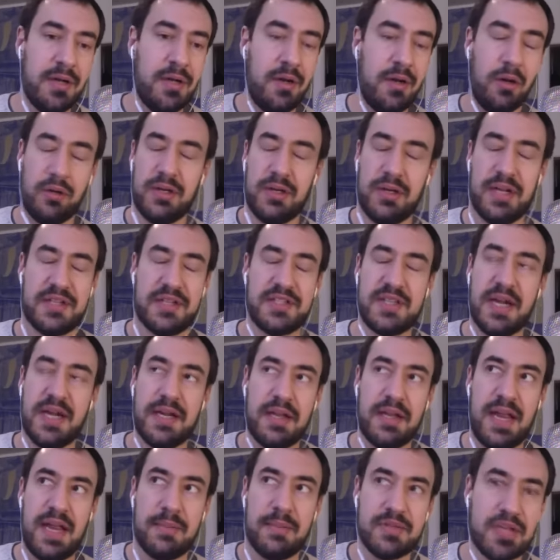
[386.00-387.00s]

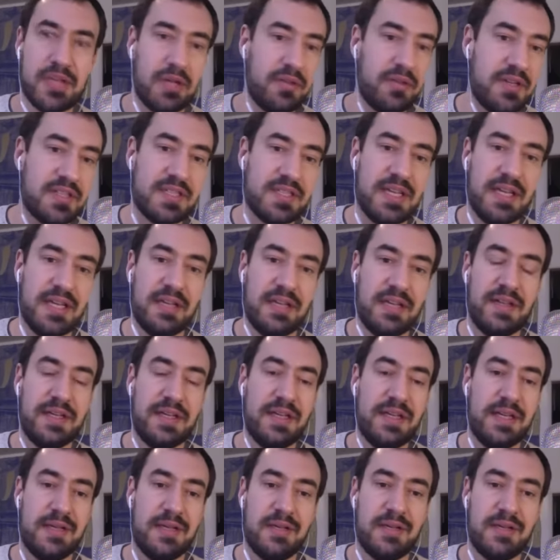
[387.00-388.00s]
Amazon listing, and they
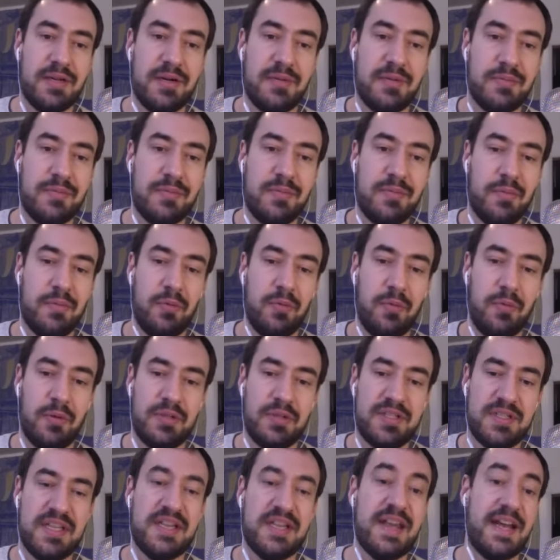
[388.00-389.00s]
get,
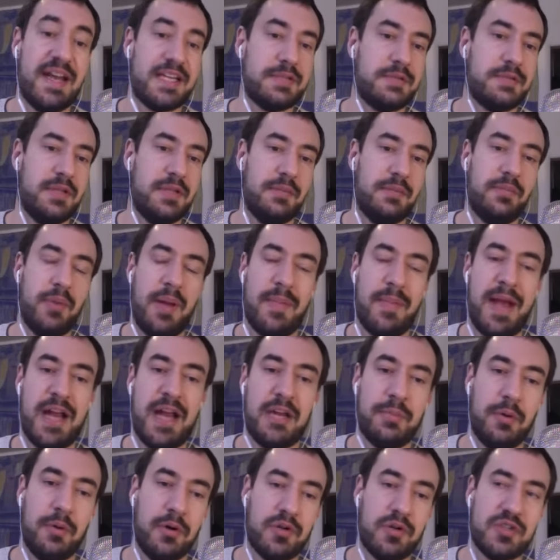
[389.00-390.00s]
10x the amount
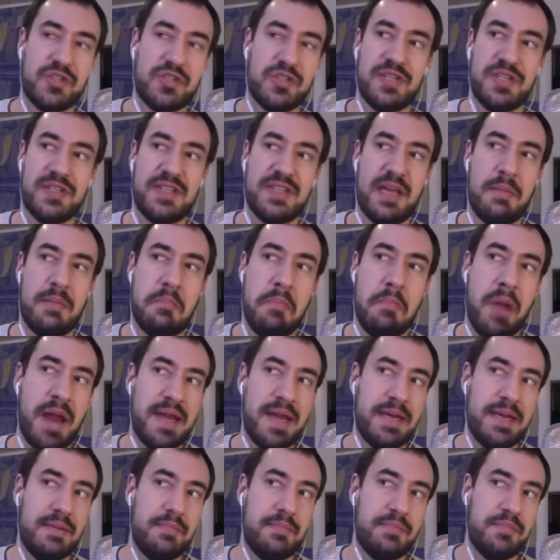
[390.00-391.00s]
of purchases, they
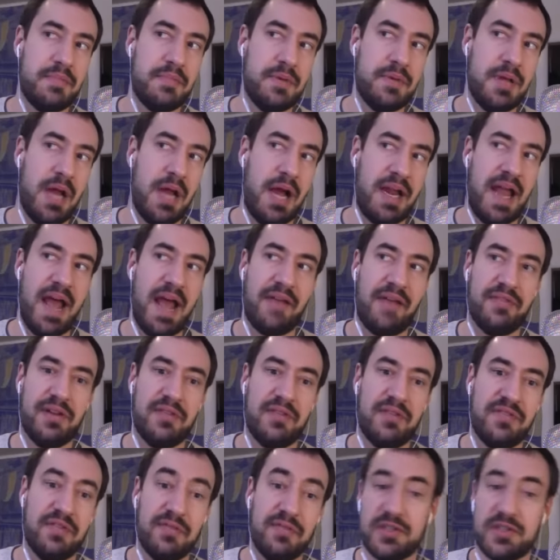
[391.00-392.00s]
might not have
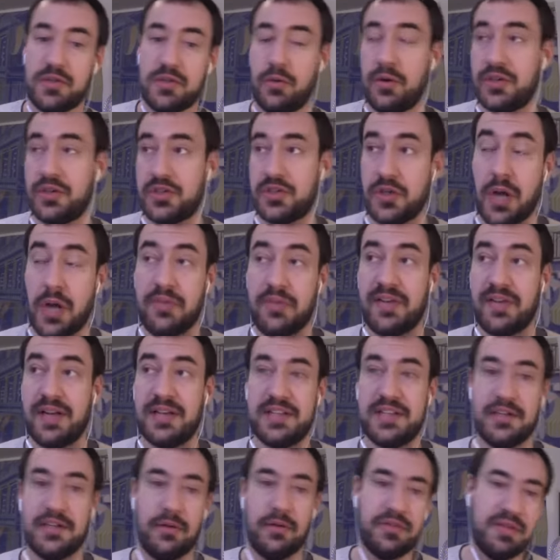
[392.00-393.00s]
enough inventory. So now we've got to
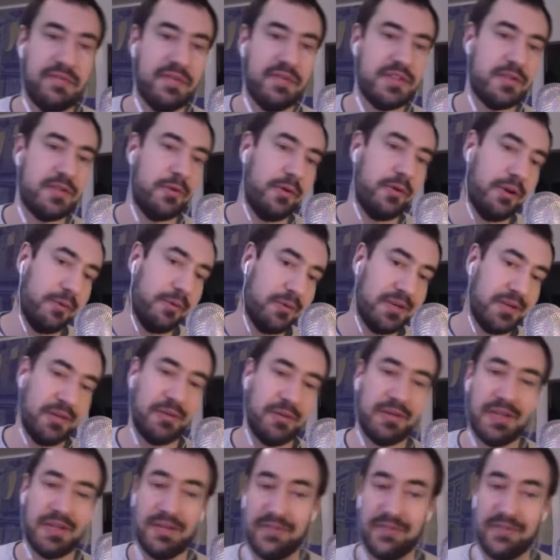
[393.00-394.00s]
deal with inventory. We're
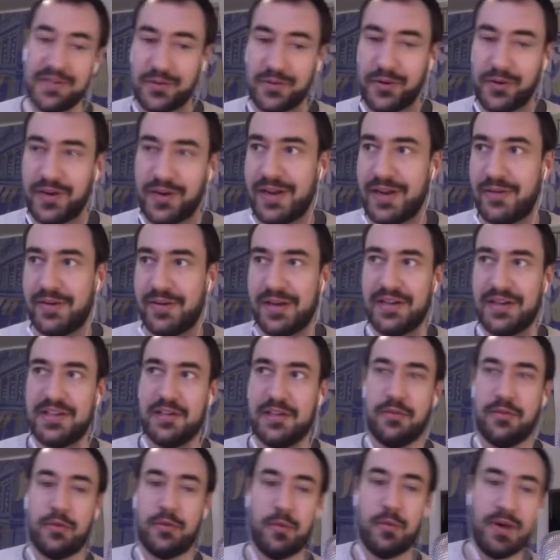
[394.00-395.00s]
dealing with inventory. Now we've got to
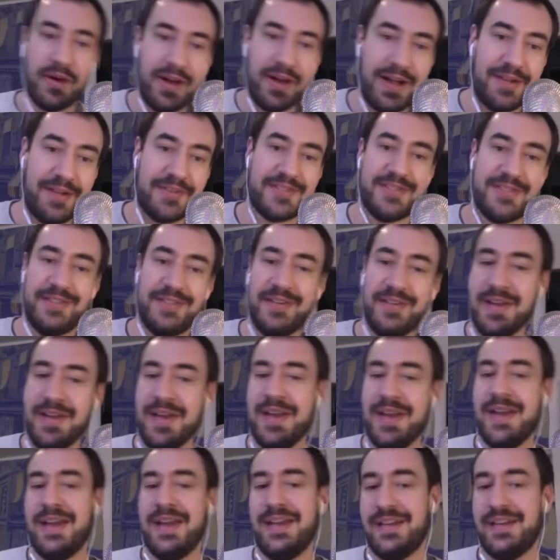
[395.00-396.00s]
deal with the warehouse, and,
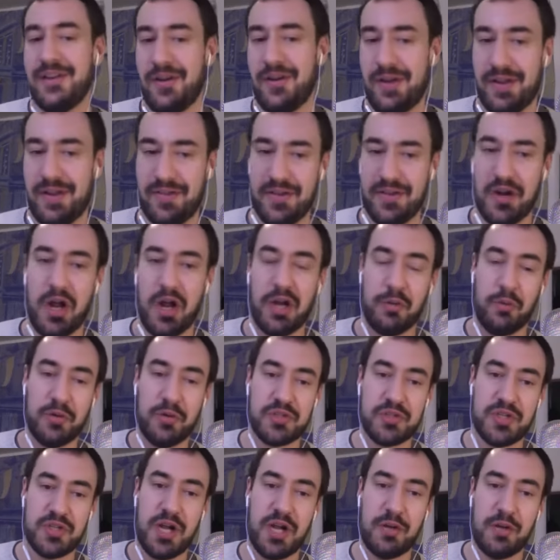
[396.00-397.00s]
and then
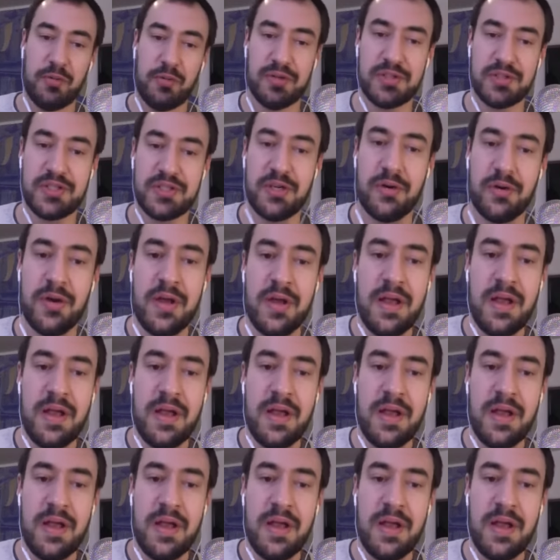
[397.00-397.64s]
onwards and onwards. So